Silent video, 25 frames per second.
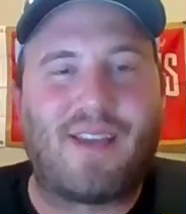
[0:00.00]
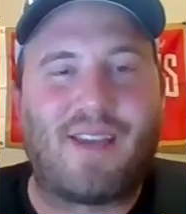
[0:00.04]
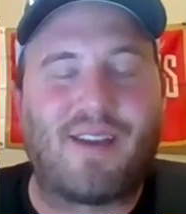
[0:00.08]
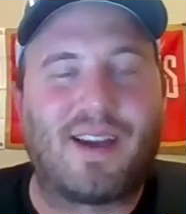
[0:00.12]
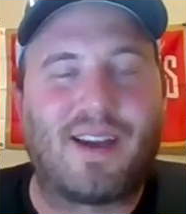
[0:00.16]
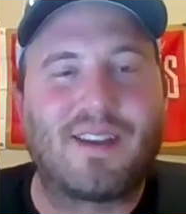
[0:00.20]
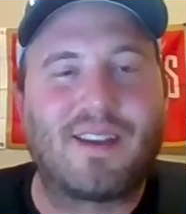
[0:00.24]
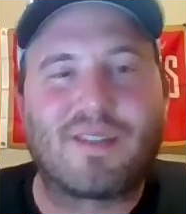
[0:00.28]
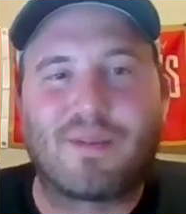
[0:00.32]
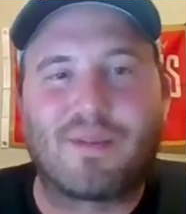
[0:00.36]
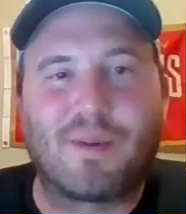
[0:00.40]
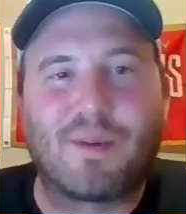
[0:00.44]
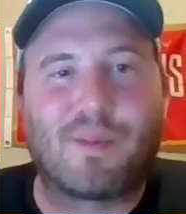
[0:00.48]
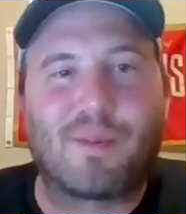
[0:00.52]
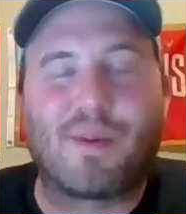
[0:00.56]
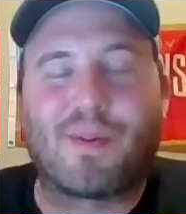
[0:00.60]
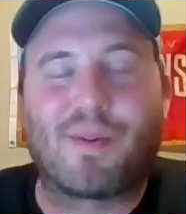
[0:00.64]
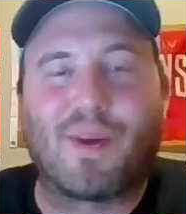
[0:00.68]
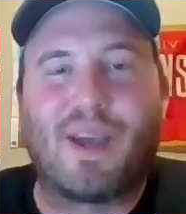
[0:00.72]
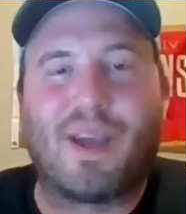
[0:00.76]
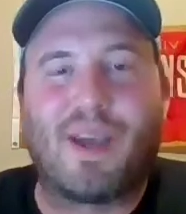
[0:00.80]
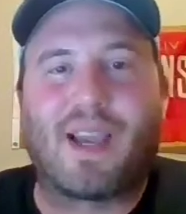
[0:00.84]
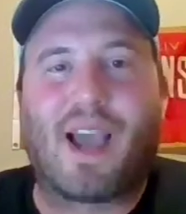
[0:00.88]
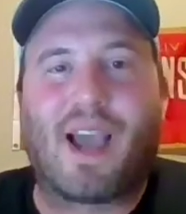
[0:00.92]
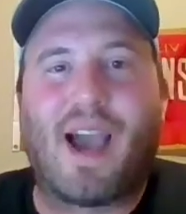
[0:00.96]
I just remember
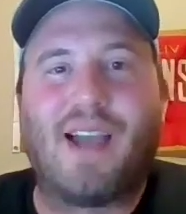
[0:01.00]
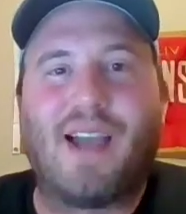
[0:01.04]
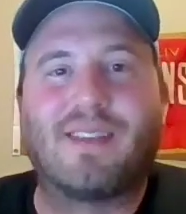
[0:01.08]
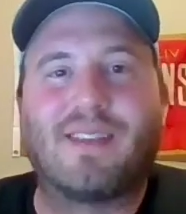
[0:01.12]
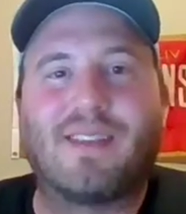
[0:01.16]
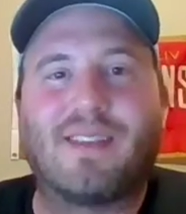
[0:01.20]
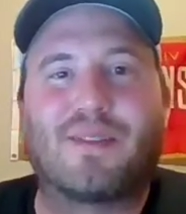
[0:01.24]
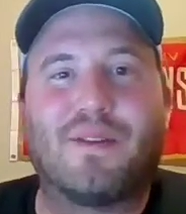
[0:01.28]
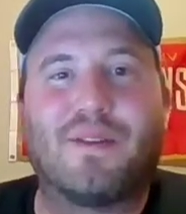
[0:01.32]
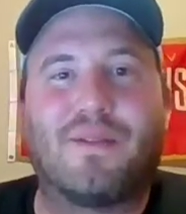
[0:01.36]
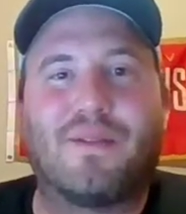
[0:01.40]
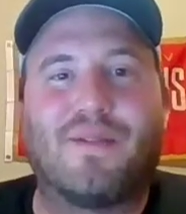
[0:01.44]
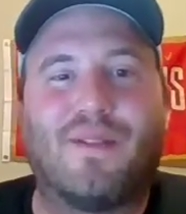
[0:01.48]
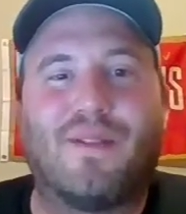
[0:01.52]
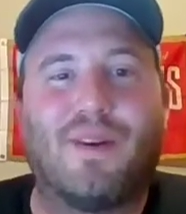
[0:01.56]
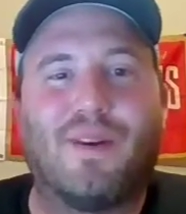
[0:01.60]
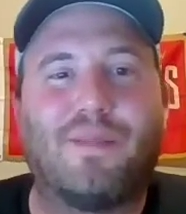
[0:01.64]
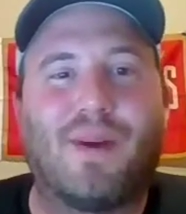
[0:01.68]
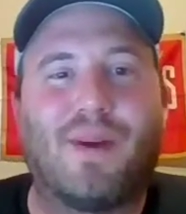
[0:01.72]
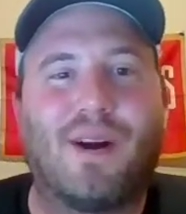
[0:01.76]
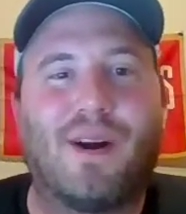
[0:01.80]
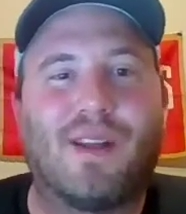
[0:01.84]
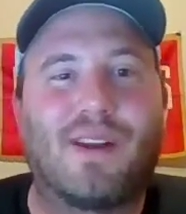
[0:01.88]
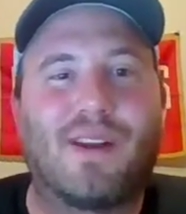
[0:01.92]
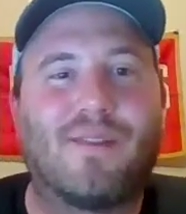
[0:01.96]
playing high school
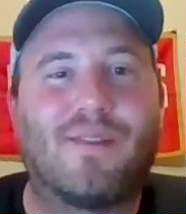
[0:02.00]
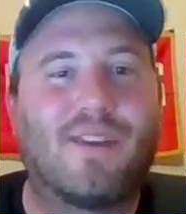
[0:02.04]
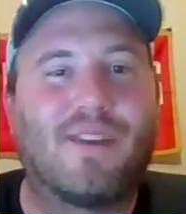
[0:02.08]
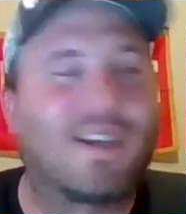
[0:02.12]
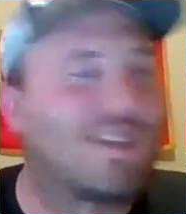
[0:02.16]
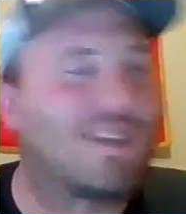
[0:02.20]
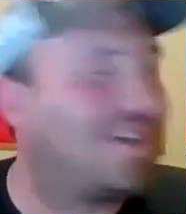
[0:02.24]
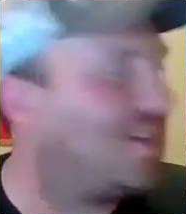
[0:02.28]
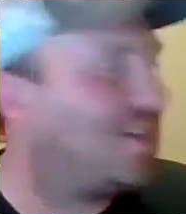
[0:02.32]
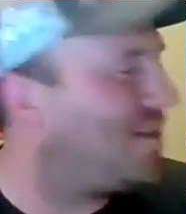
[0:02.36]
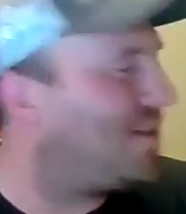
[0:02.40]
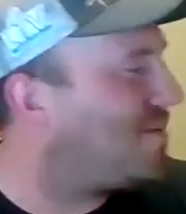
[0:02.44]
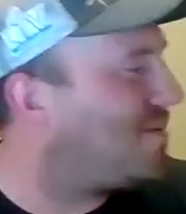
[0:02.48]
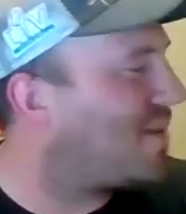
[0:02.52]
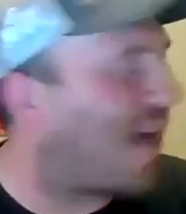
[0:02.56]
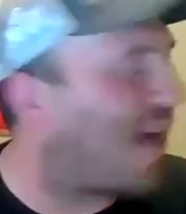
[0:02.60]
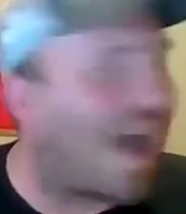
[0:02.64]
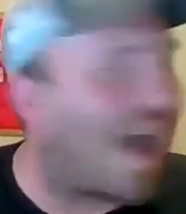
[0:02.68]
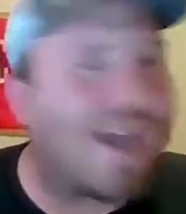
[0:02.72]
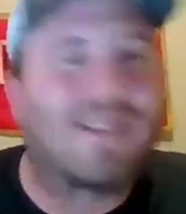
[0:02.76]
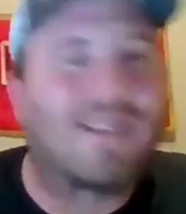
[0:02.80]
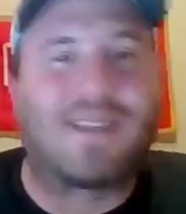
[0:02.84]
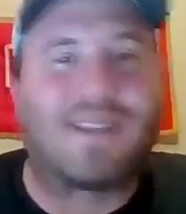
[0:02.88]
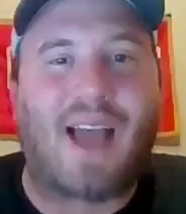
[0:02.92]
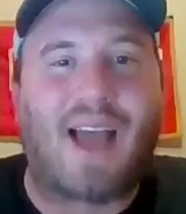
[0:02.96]
football, and I'm like, did you
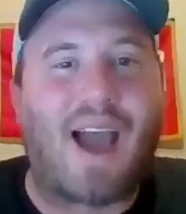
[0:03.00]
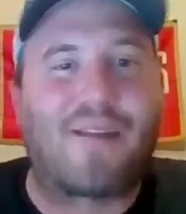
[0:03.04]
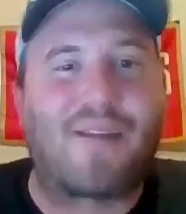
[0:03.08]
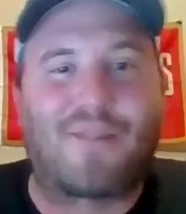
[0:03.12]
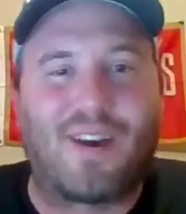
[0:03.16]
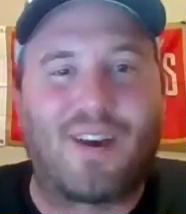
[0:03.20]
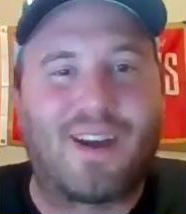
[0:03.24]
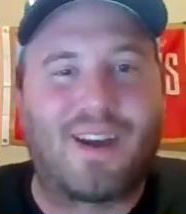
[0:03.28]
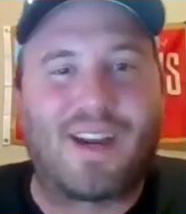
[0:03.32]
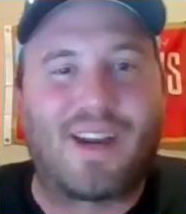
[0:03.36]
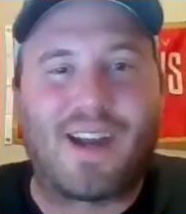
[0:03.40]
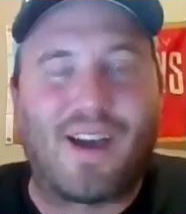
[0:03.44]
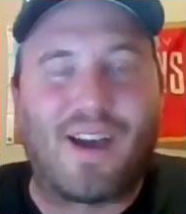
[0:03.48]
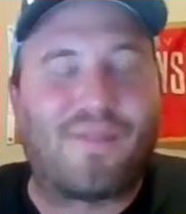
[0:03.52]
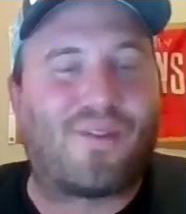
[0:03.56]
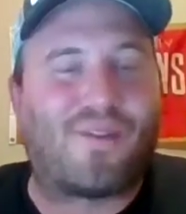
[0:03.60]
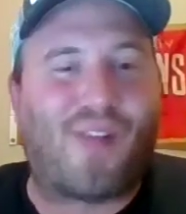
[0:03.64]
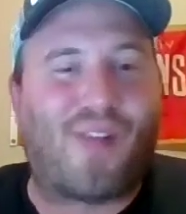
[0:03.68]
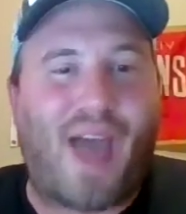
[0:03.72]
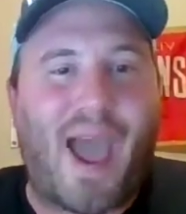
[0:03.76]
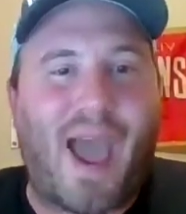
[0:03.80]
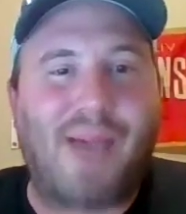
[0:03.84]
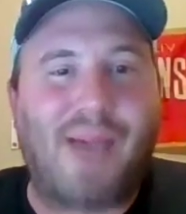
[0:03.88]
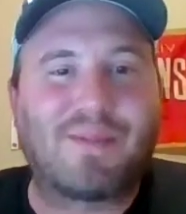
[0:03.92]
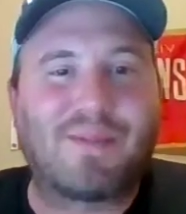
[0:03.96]
guys not run enough
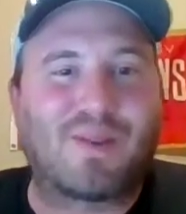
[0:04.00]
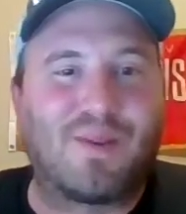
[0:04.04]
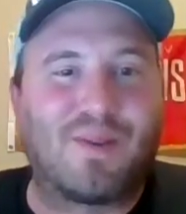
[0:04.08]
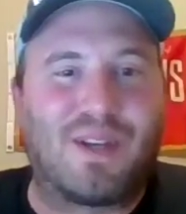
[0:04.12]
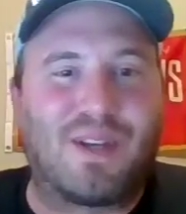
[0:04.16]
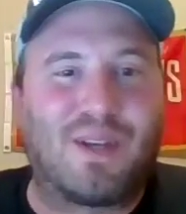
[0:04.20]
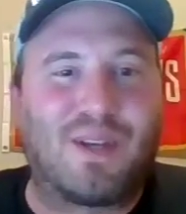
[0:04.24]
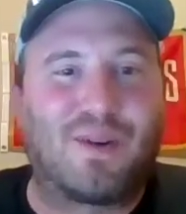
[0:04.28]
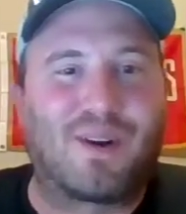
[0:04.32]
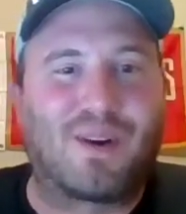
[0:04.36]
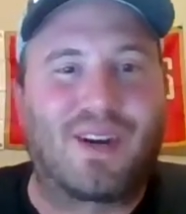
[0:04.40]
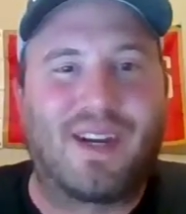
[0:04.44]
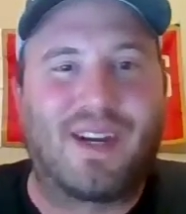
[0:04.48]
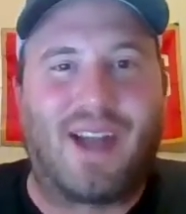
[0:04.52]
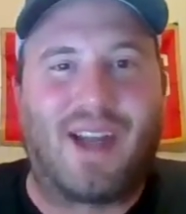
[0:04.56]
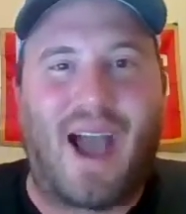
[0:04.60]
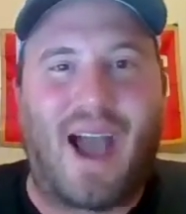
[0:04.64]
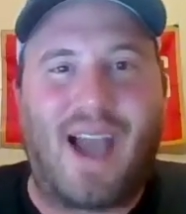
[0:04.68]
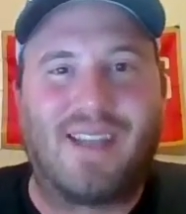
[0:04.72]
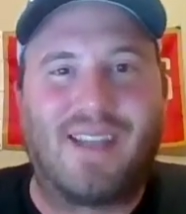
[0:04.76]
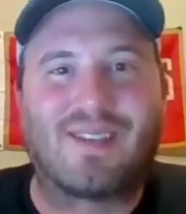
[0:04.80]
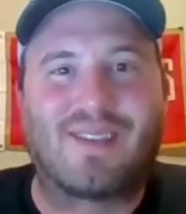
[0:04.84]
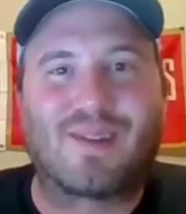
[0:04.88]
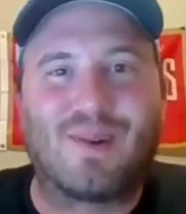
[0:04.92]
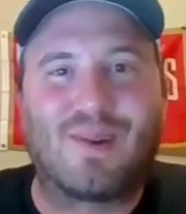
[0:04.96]
laps when you were in high
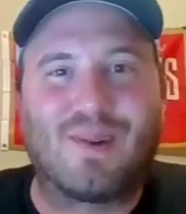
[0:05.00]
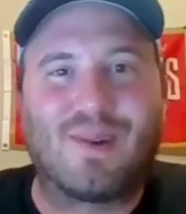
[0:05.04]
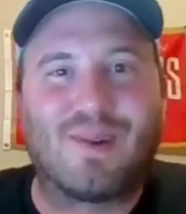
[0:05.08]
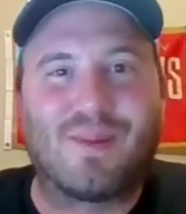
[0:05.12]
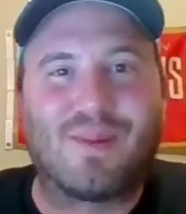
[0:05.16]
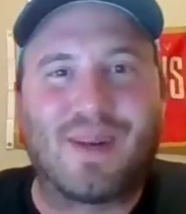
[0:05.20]
school?